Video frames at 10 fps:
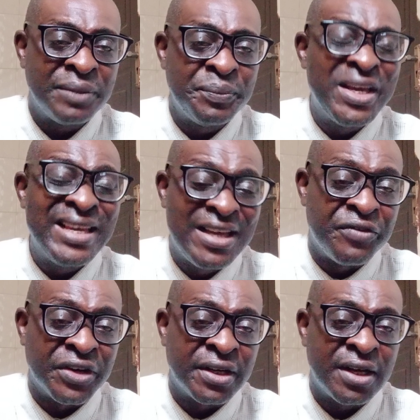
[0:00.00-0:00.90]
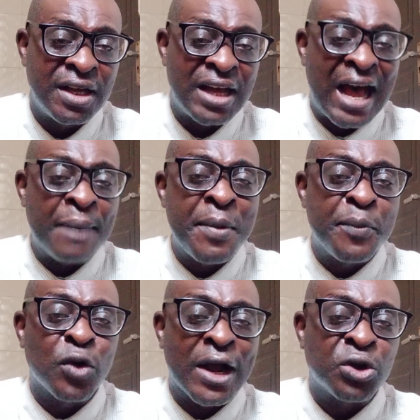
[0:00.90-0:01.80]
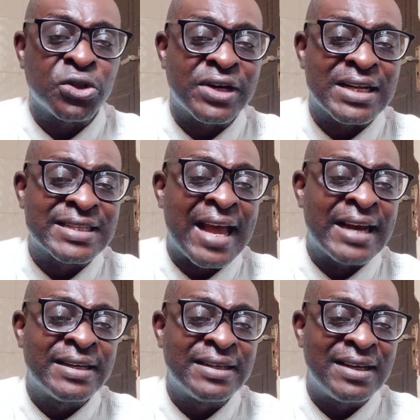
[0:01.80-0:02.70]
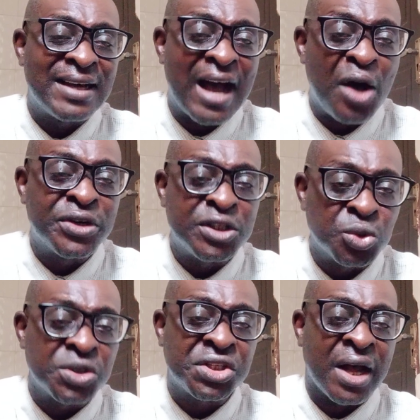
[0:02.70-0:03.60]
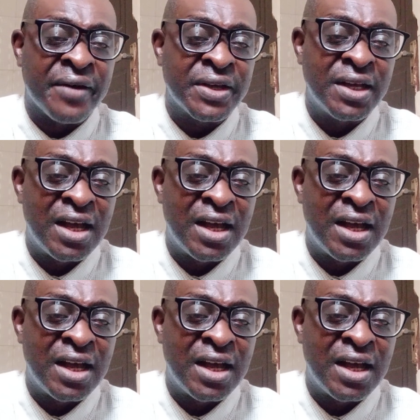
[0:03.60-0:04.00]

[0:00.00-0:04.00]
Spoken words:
being given, and people cannot understand how the judiciary,